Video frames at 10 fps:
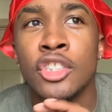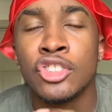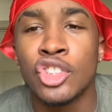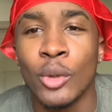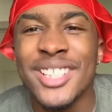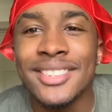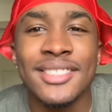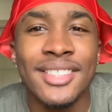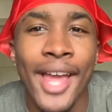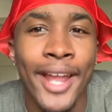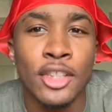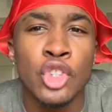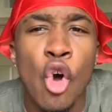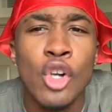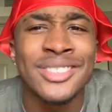So this is like
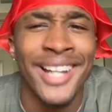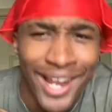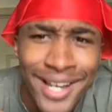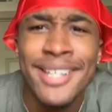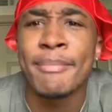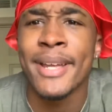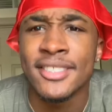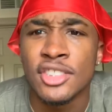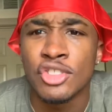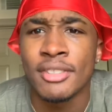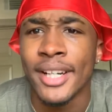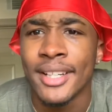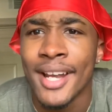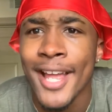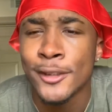towards the end of basic
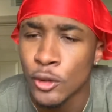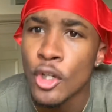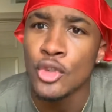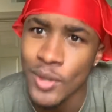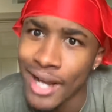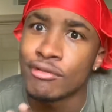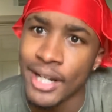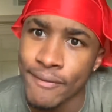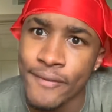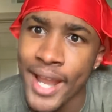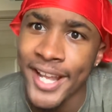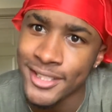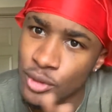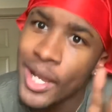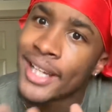training, all right? So, you know, you got red
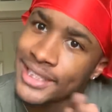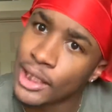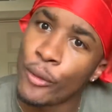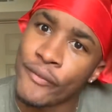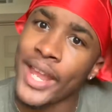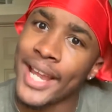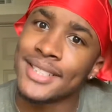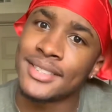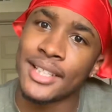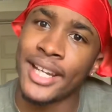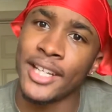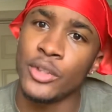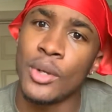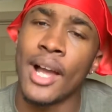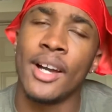phase, you got yellow phase, and then
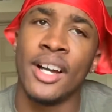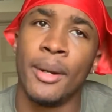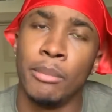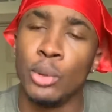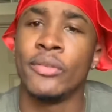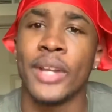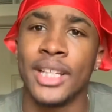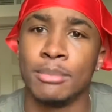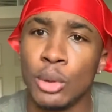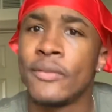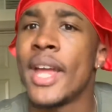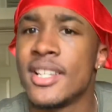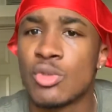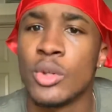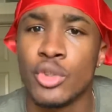you got blue phase. Blue
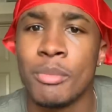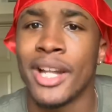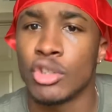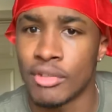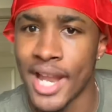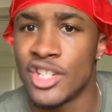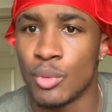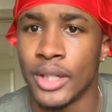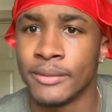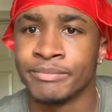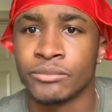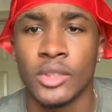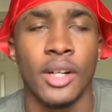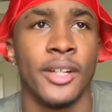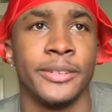phase is when you about to graduate.
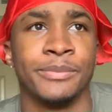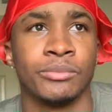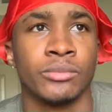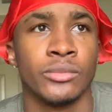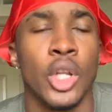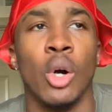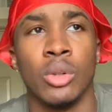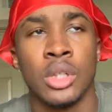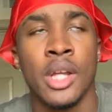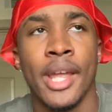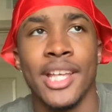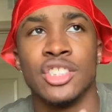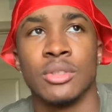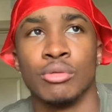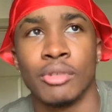No,
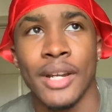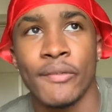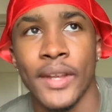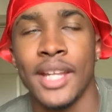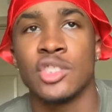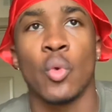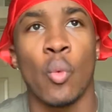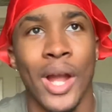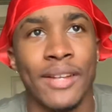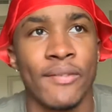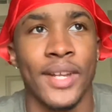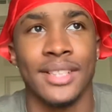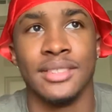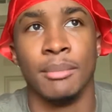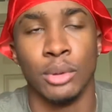it's red phase, white
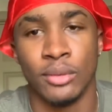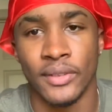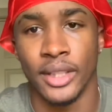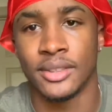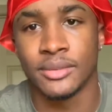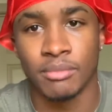phase, then blue phase.